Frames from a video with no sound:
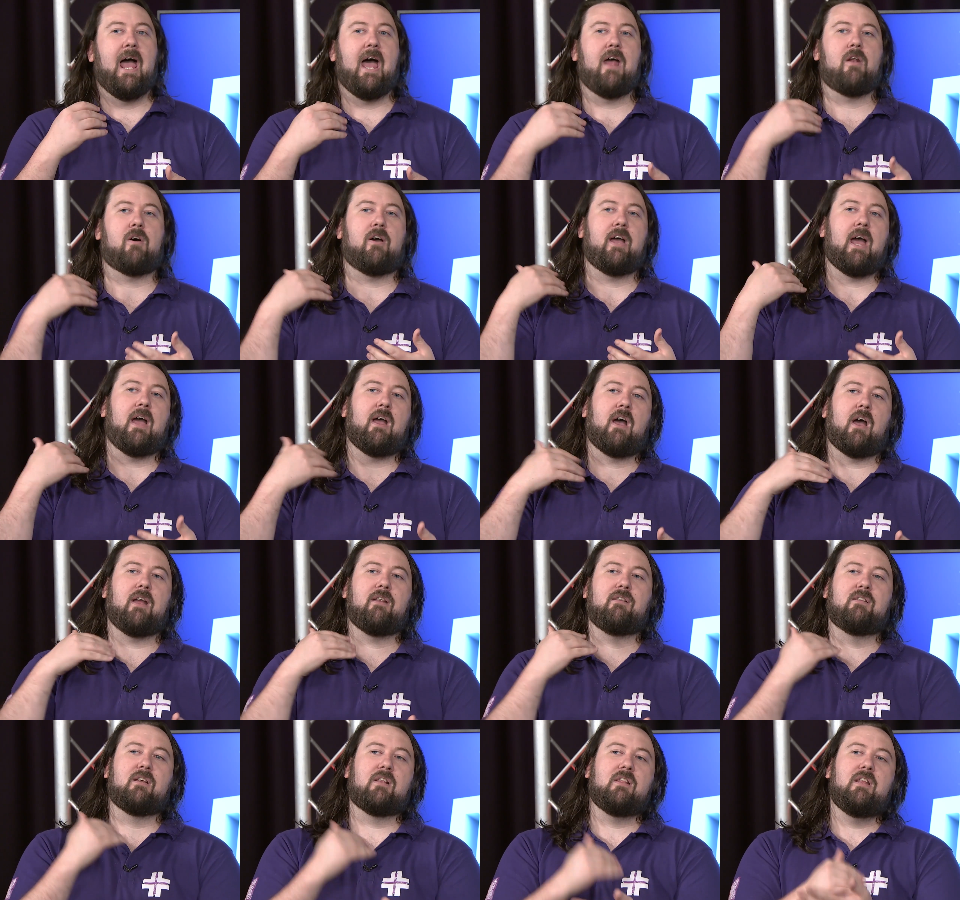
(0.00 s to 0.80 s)
And
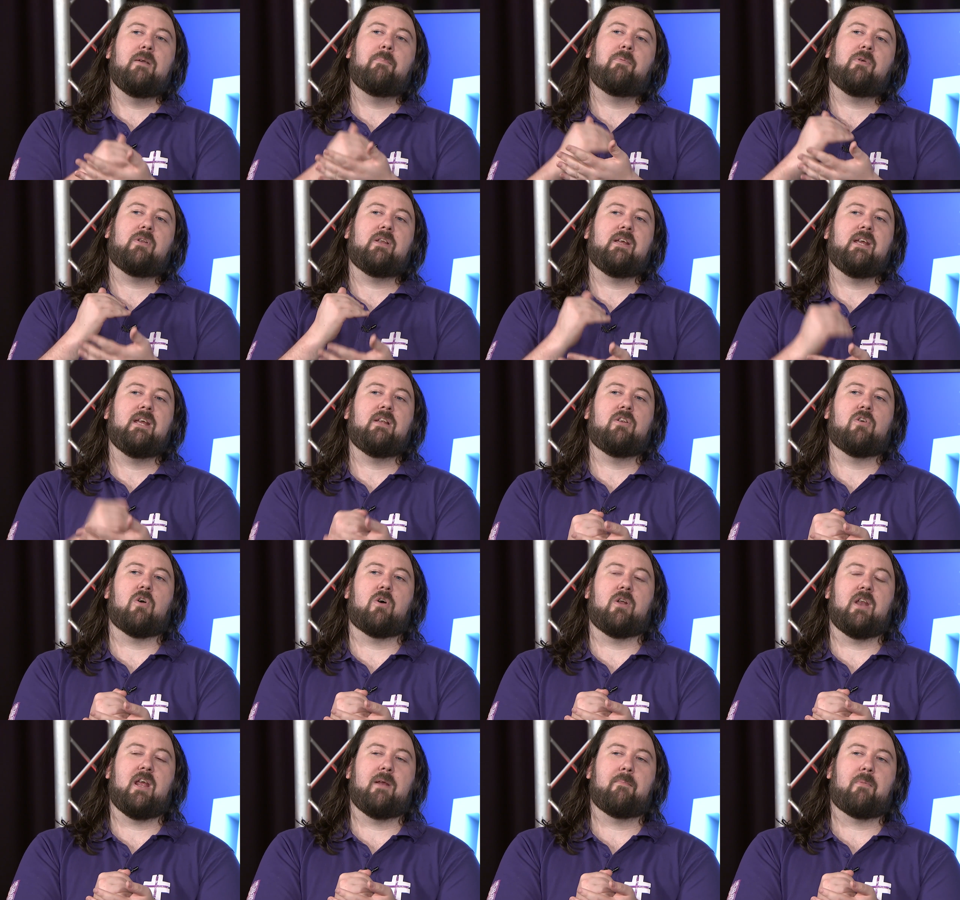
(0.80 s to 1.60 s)
I deliberately had
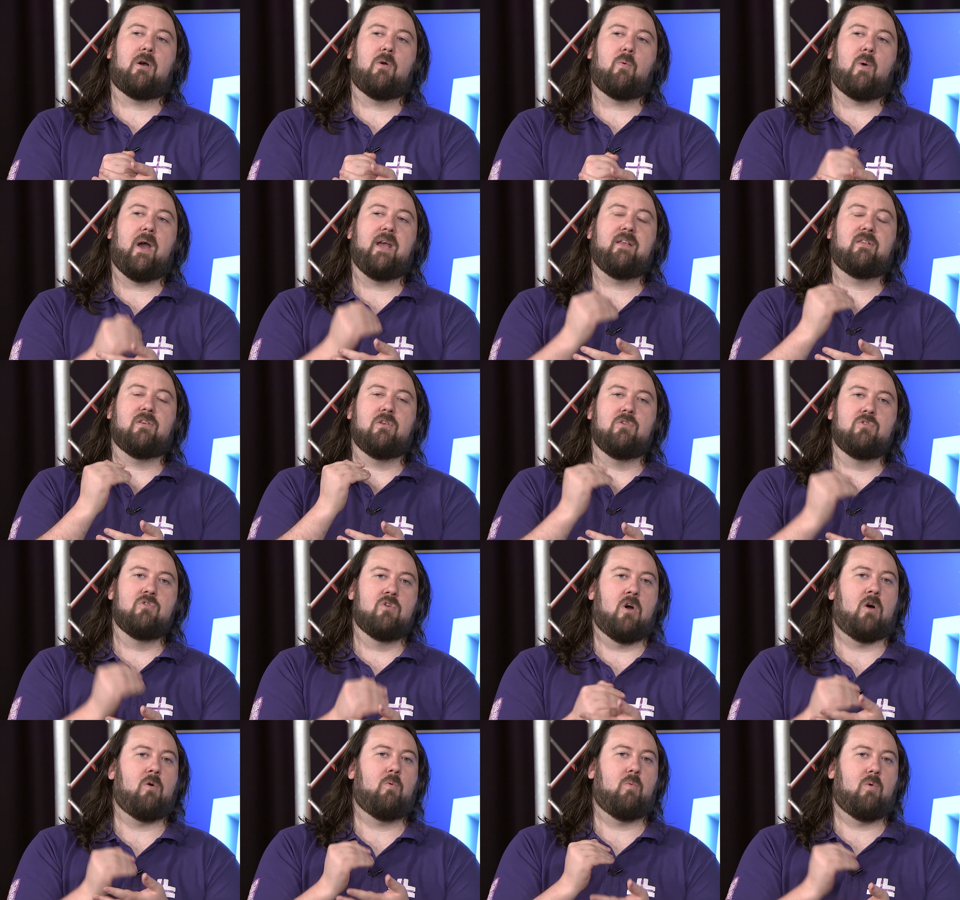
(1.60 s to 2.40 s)
gone out of my way to
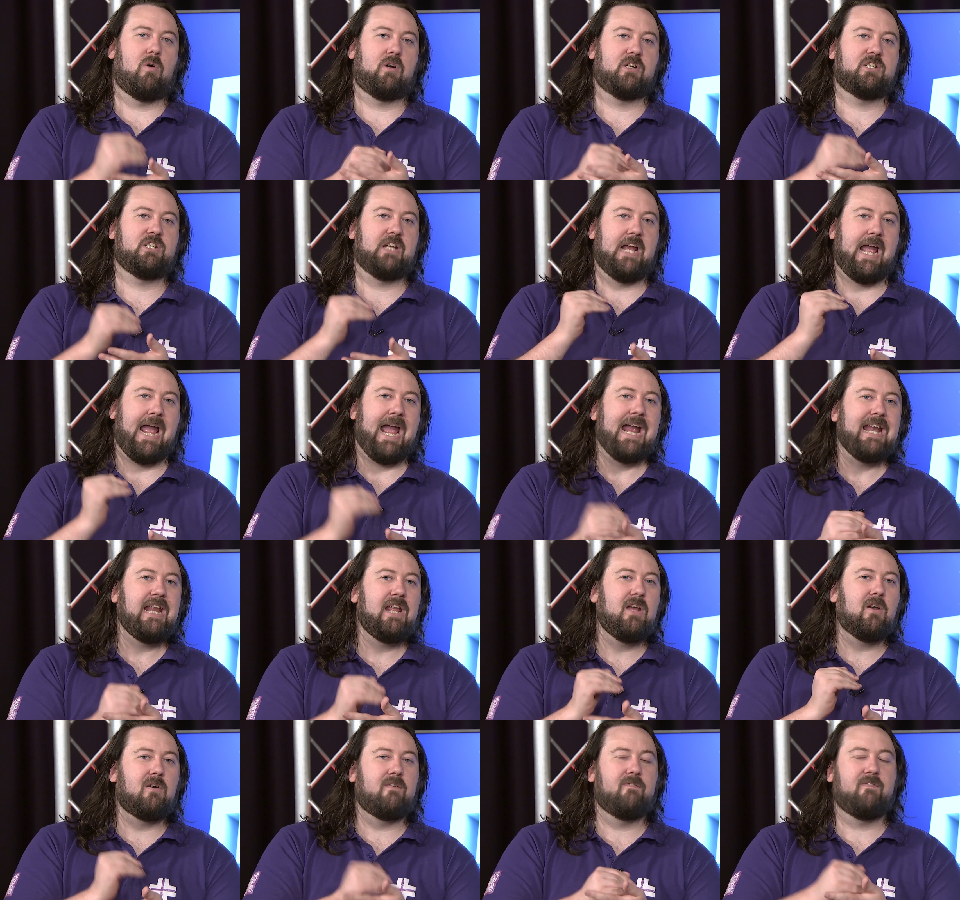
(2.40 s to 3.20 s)
not watch
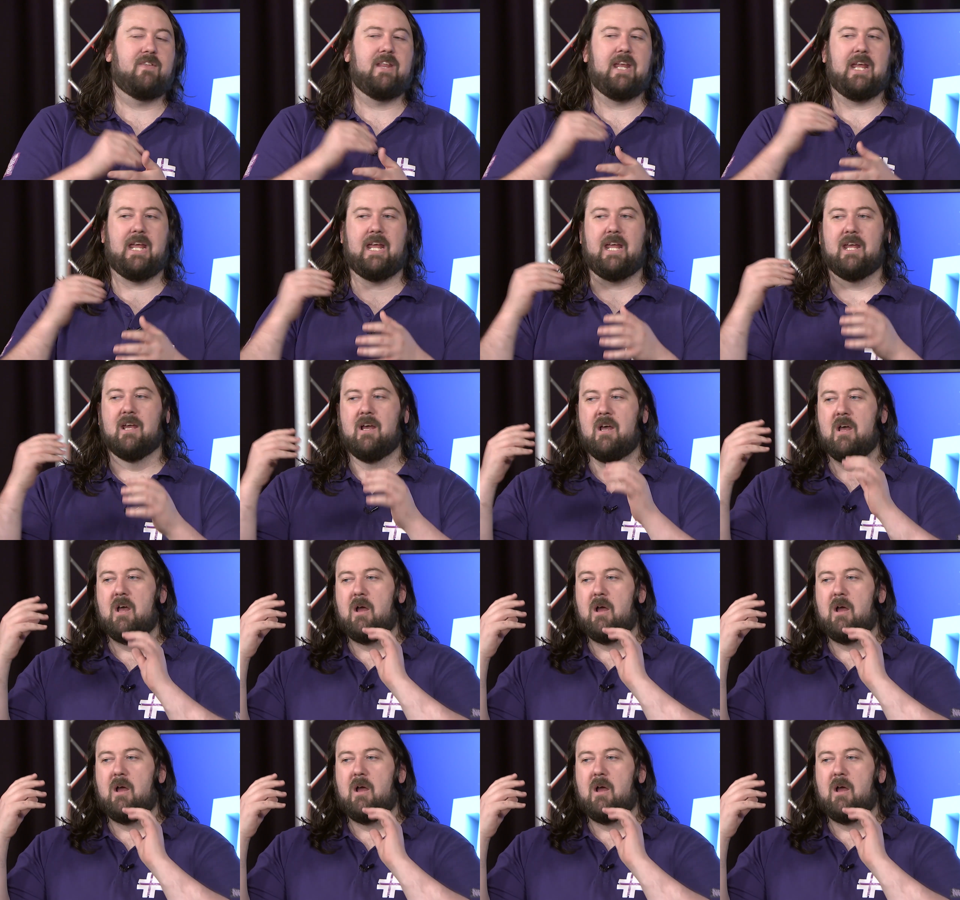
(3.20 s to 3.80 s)
any of the